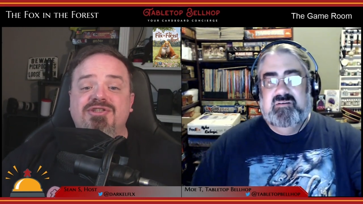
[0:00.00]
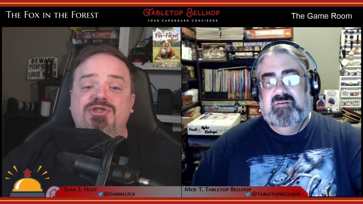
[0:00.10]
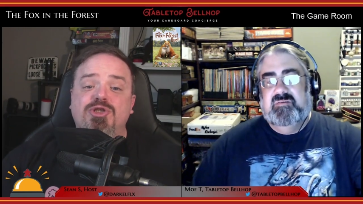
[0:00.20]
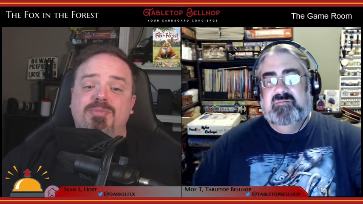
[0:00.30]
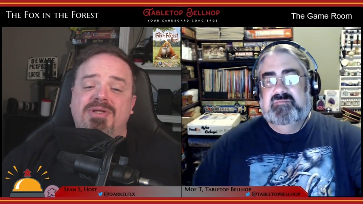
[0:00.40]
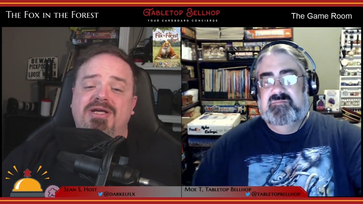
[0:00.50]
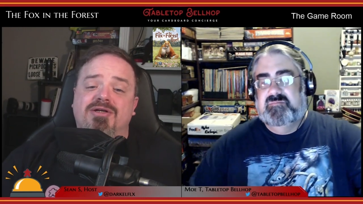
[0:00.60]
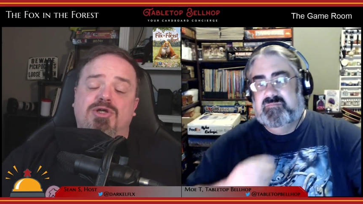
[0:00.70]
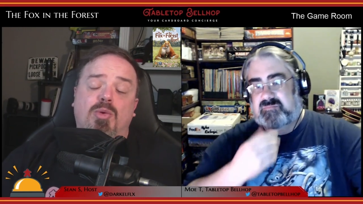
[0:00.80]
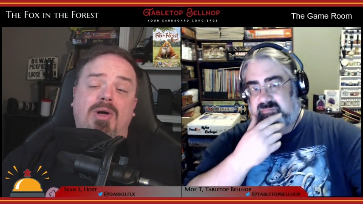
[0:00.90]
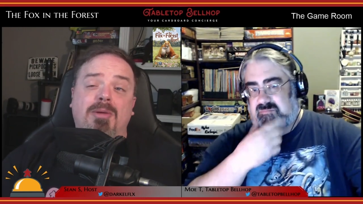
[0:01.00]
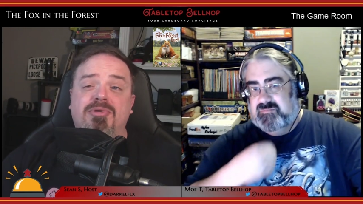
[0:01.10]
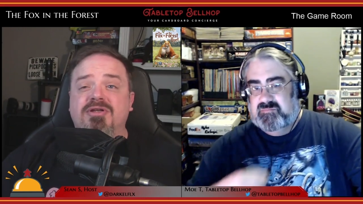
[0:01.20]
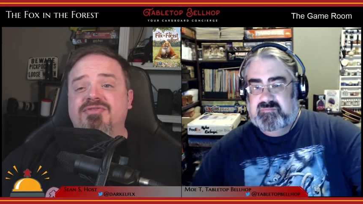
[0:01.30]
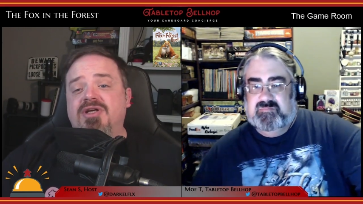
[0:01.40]
Speaker 1: at the two player
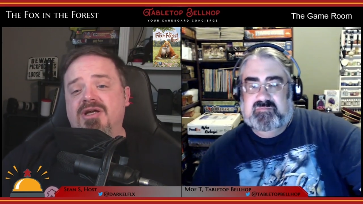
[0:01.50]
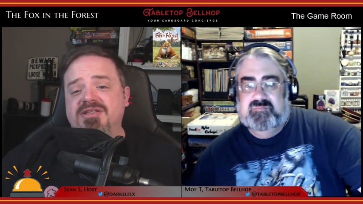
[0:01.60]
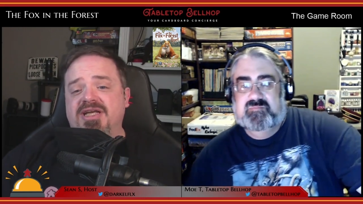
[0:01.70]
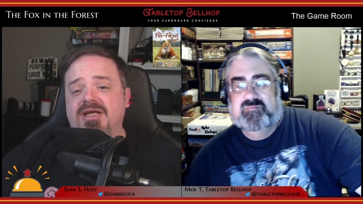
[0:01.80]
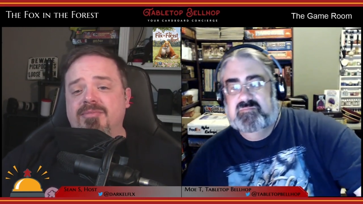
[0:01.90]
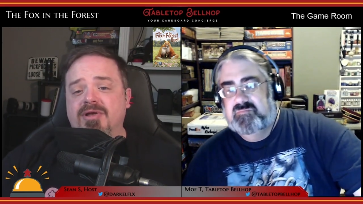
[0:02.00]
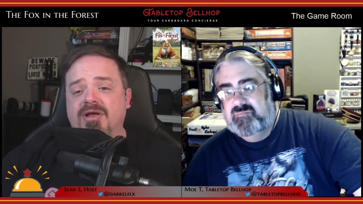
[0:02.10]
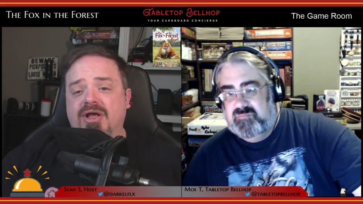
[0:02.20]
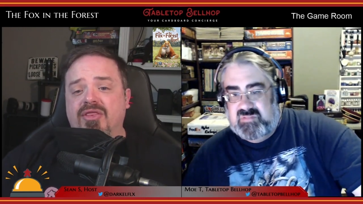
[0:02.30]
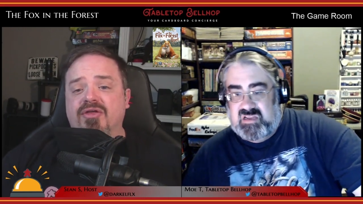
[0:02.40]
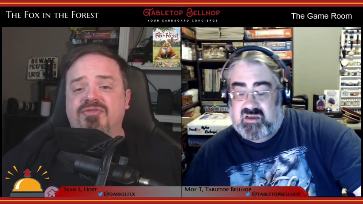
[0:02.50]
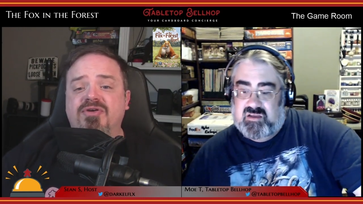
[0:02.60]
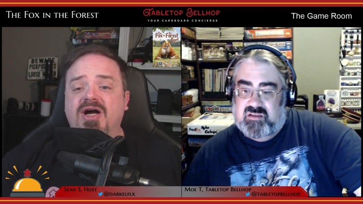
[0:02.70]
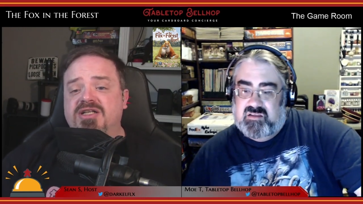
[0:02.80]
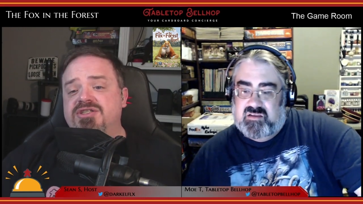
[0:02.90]
cooperative card game, The
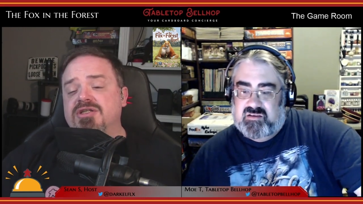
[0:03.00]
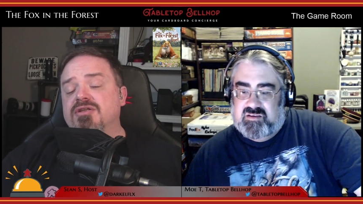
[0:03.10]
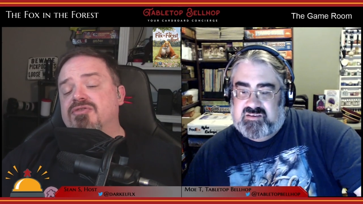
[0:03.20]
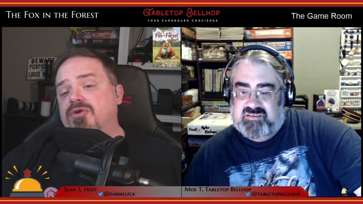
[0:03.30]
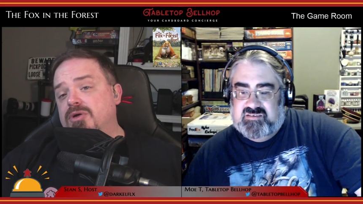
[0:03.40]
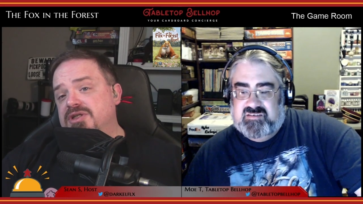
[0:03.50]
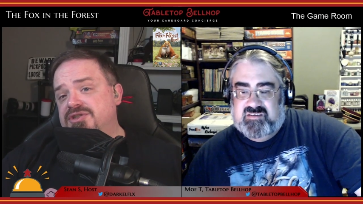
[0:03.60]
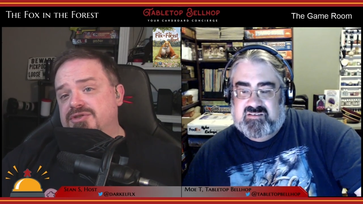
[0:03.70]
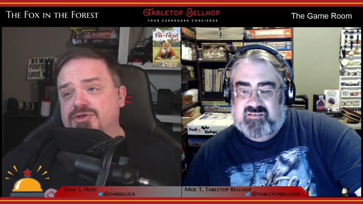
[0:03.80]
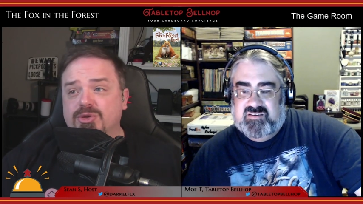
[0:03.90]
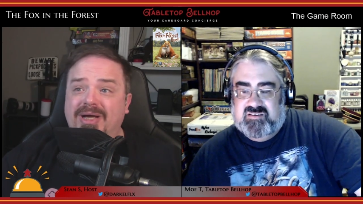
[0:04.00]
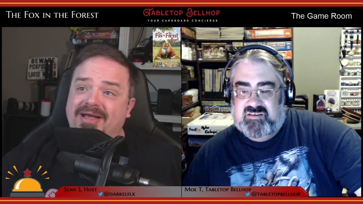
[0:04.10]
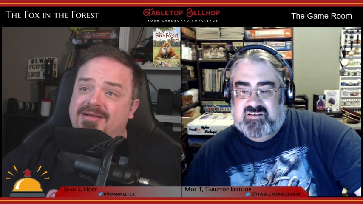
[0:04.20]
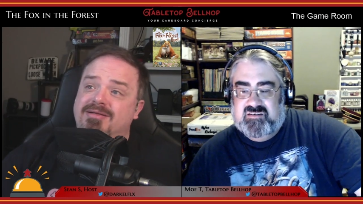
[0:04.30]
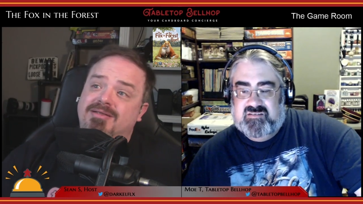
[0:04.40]
Fox in the Forest Duet.
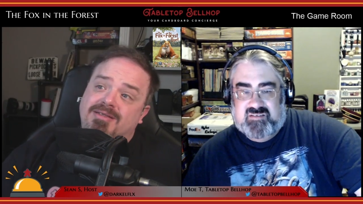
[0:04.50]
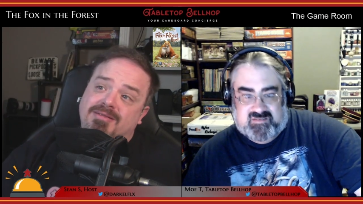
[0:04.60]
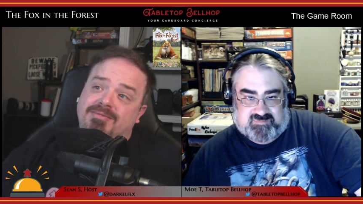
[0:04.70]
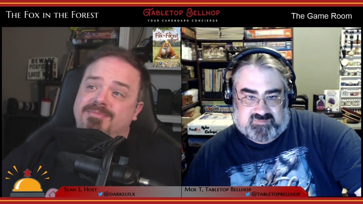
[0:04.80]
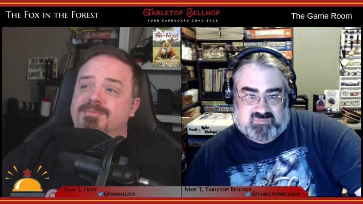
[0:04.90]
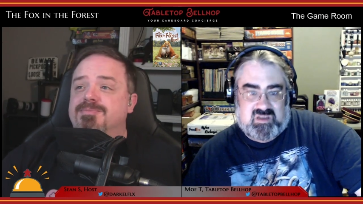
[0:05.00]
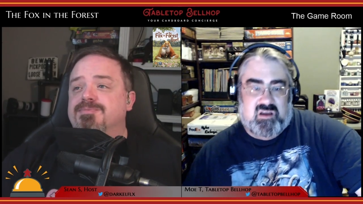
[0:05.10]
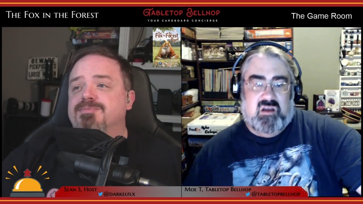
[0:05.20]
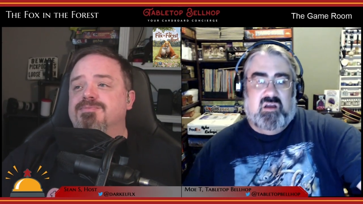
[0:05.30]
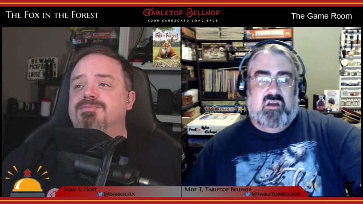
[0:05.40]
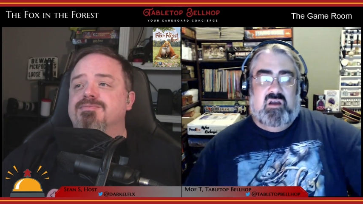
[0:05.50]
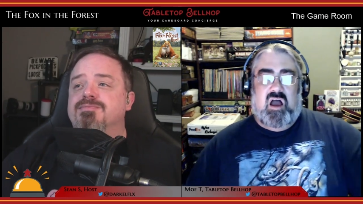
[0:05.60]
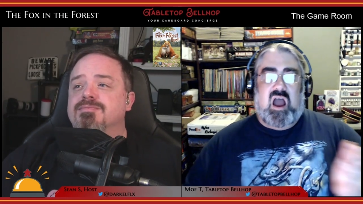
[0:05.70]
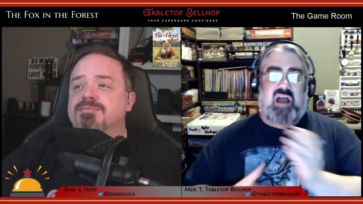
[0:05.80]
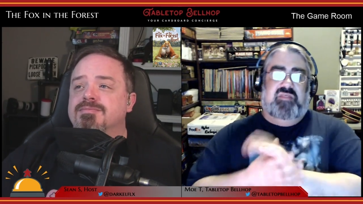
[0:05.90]

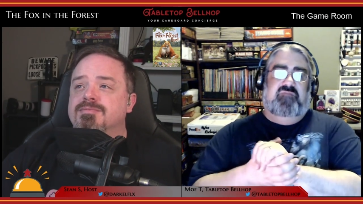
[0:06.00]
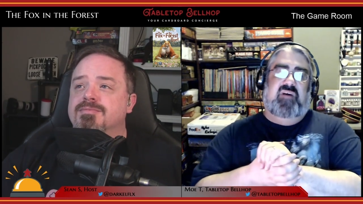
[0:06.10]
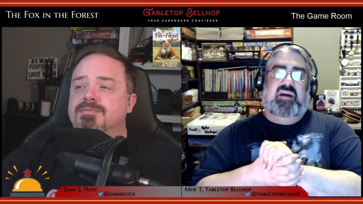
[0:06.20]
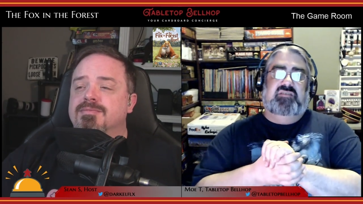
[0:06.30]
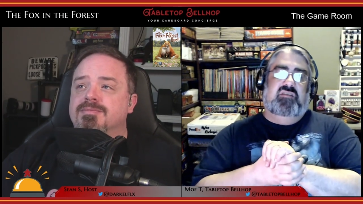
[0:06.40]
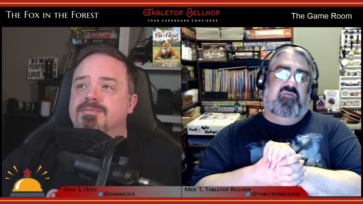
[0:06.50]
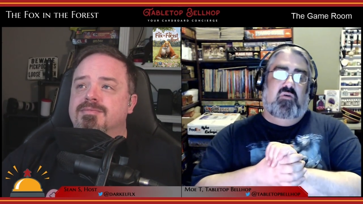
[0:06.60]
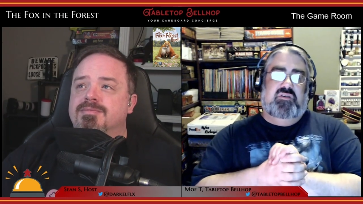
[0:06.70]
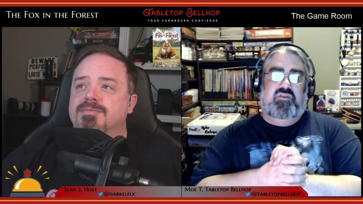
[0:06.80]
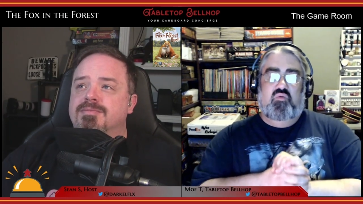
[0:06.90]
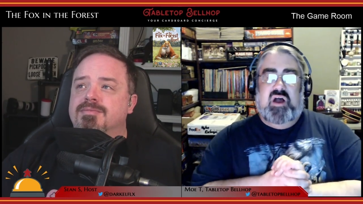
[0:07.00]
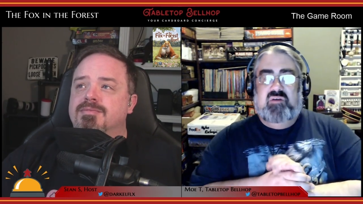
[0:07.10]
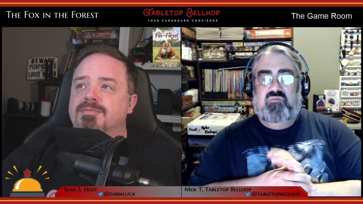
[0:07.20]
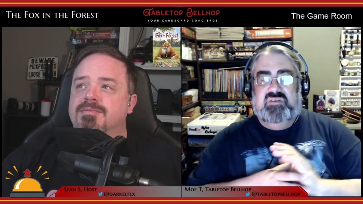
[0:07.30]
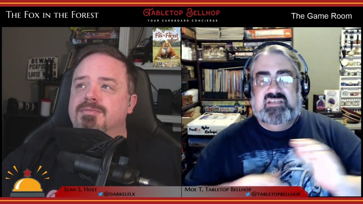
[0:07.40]
Speaker 2: All right, The Fox in the Forest
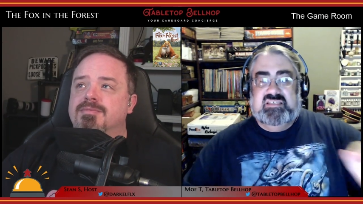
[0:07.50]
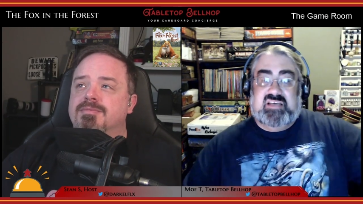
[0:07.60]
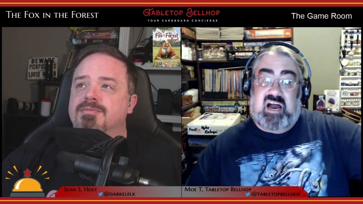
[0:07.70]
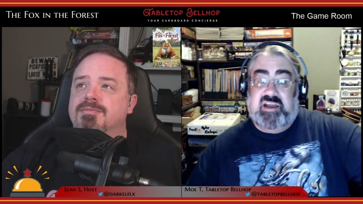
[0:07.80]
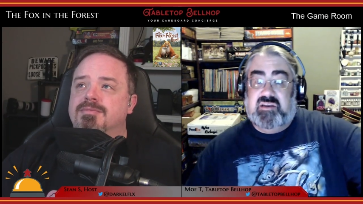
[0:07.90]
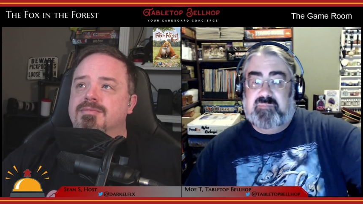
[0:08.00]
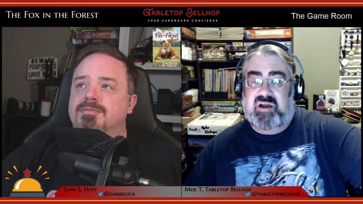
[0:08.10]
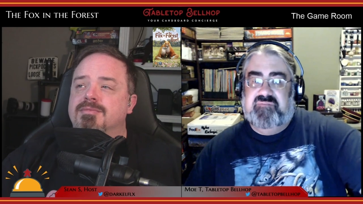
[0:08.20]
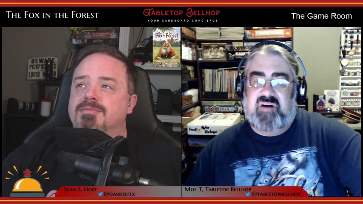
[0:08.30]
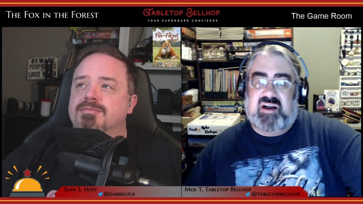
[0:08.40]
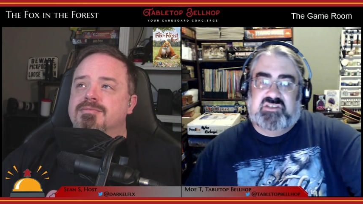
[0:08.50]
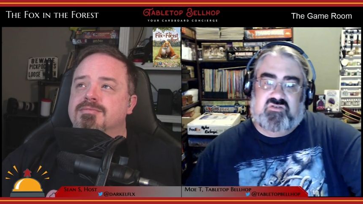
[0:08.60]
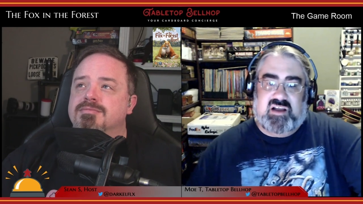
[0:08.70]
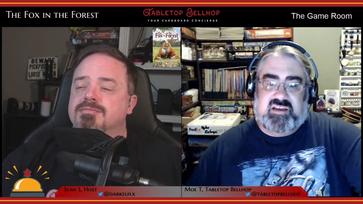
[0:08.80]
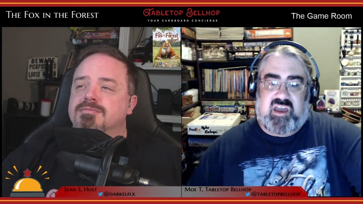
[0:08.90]
Duet was designed by
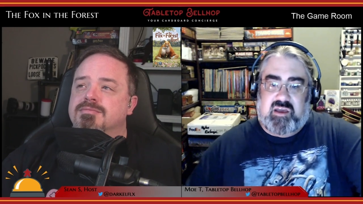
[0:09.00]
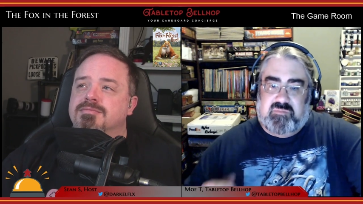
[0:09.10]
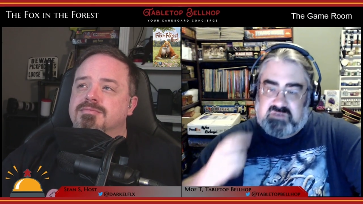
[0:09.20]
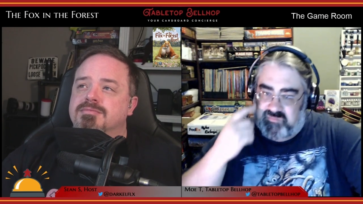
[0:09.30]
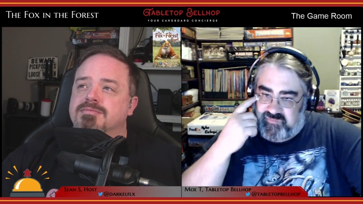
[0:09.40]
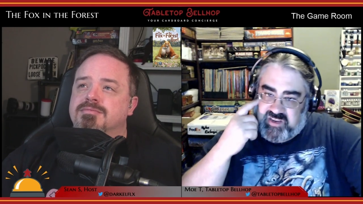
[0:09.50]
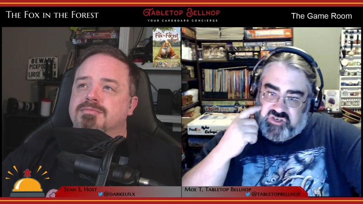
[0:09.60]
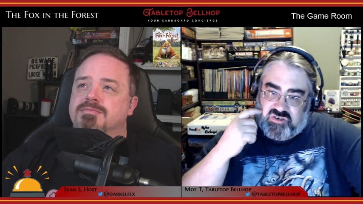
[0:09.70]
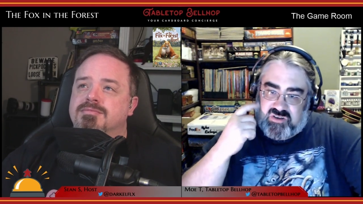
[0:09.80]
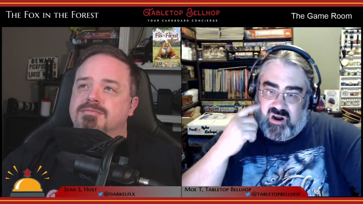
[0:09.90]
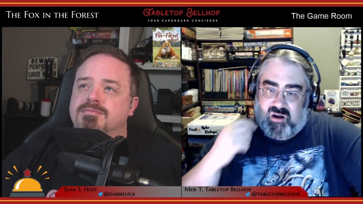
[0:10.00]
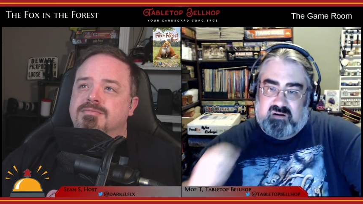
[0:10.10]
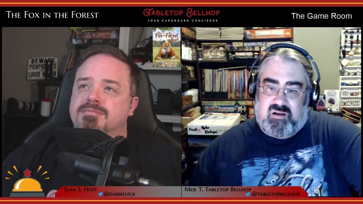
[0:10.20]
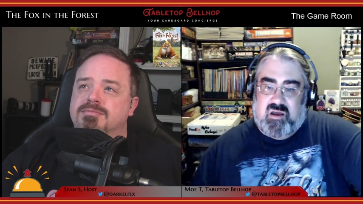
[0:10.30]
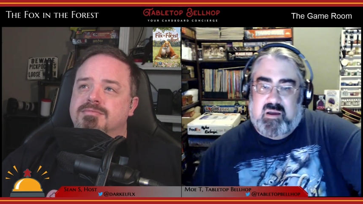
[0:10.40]
Foxtrot Games and features
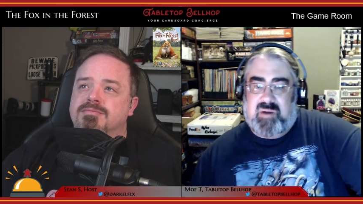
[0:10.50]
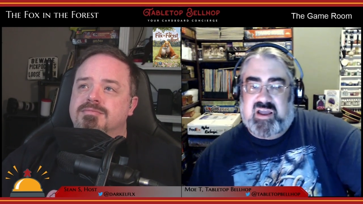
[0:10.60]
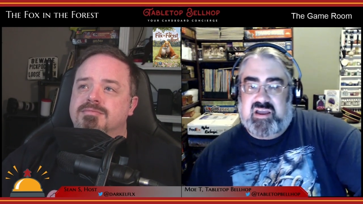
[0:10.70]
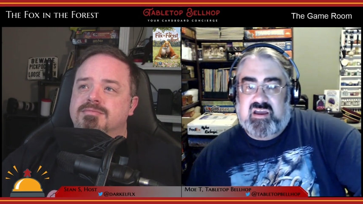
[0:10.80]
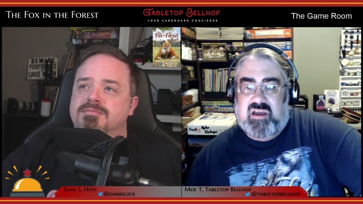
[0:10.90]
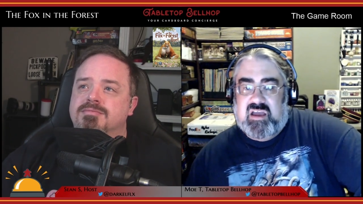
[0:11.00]
art by